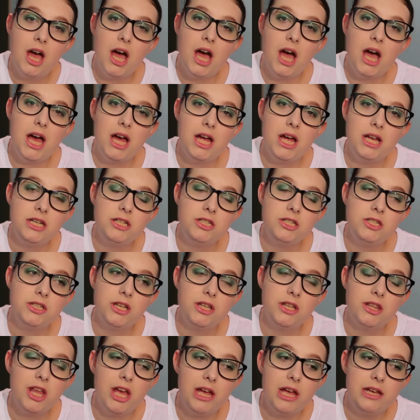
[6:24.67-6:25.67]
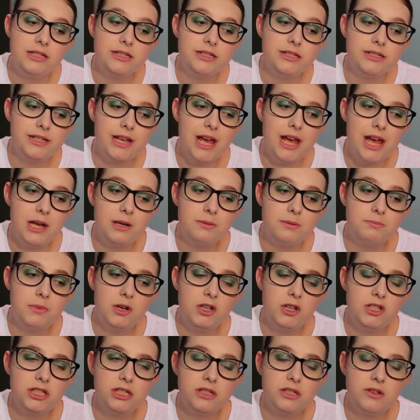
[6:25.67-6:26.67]
and their set
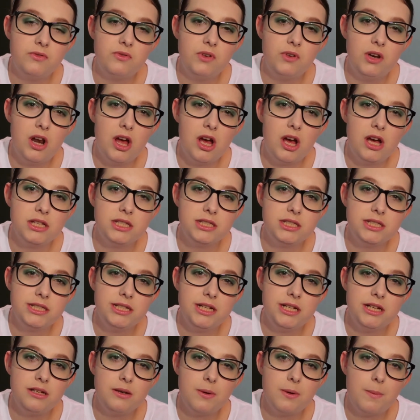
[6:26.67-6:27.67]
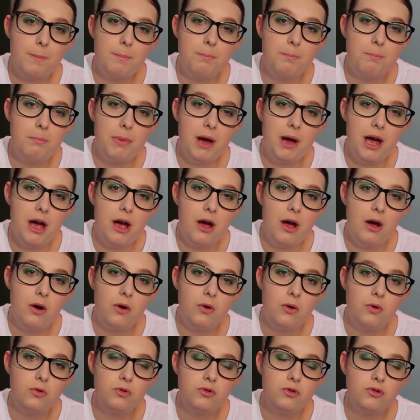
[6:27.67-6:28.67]
must have lasted
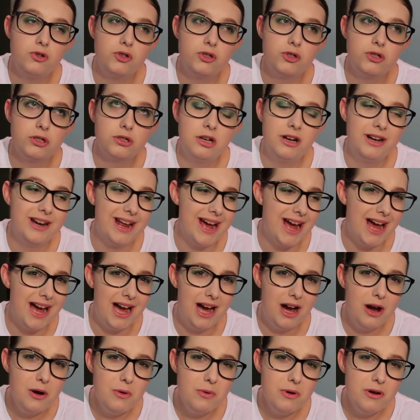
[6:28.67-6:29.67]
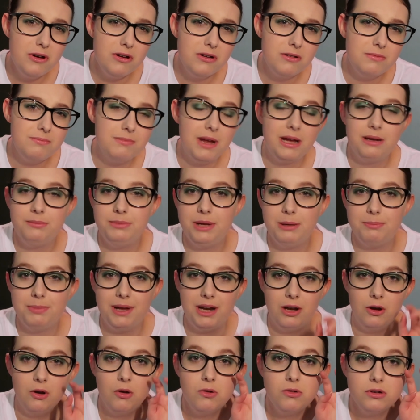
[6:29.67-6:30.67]
about an hour, maybe a
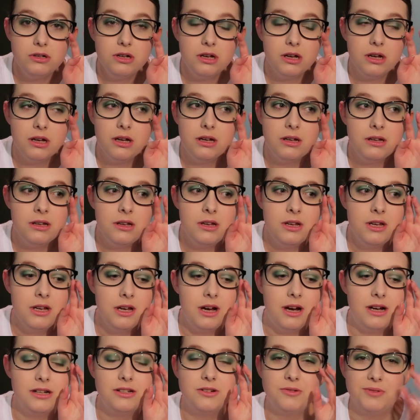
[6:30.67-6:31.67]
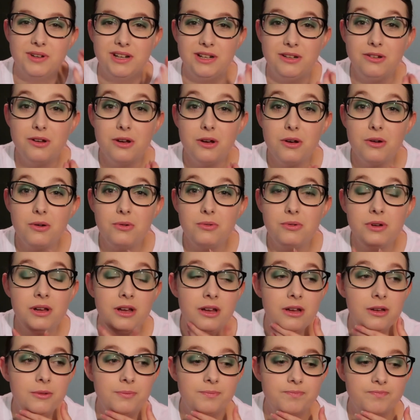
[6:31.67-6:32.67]
bit longer, I don't really know.
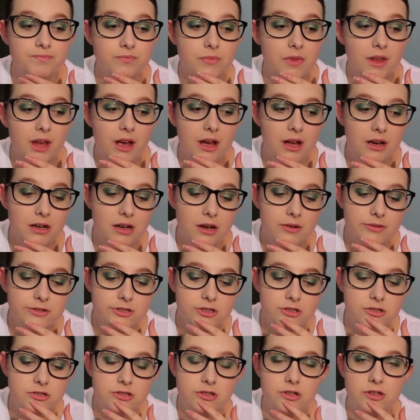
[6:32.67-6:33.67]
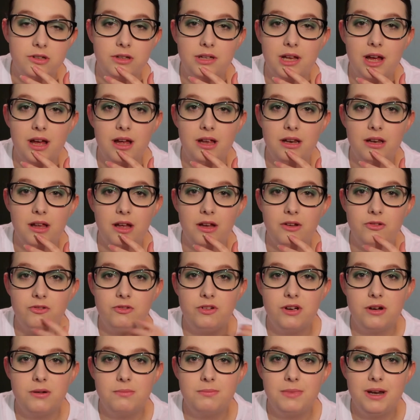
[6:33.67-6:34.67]
And I was just stood there like
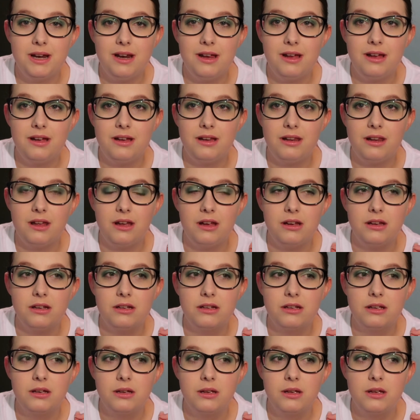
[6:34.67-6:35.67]
filming it. Like,